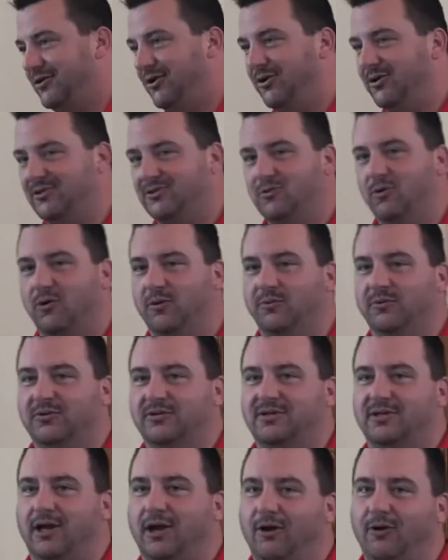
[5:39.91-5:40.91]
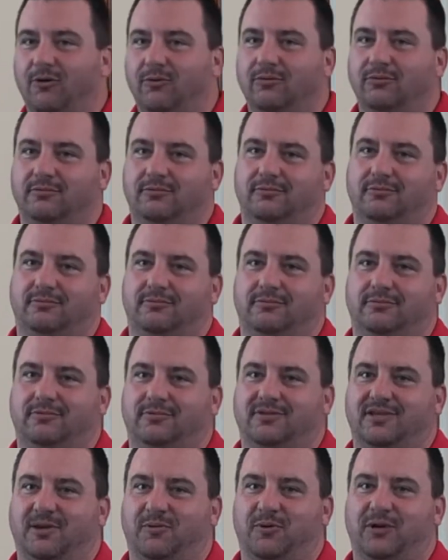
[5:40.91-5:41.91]
do as normal. So,
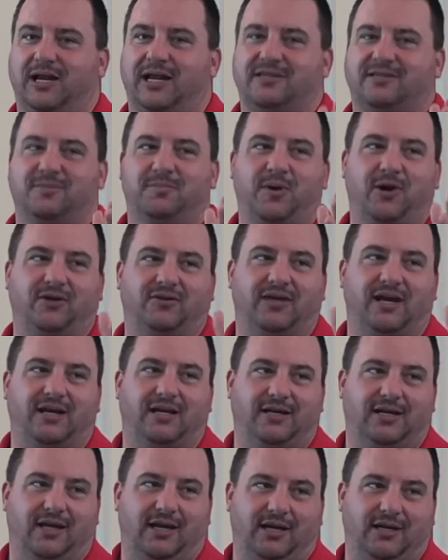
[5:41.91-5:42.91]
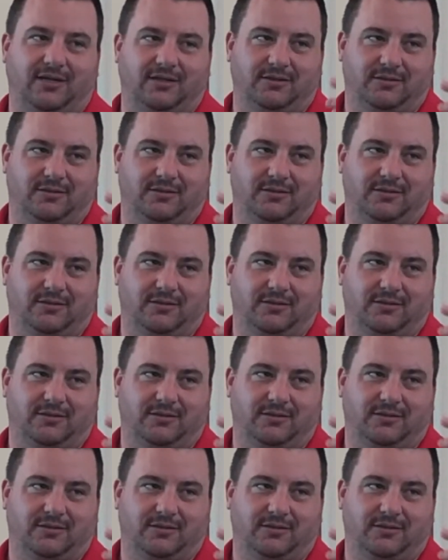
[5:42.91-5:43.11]
someone has a birthday today.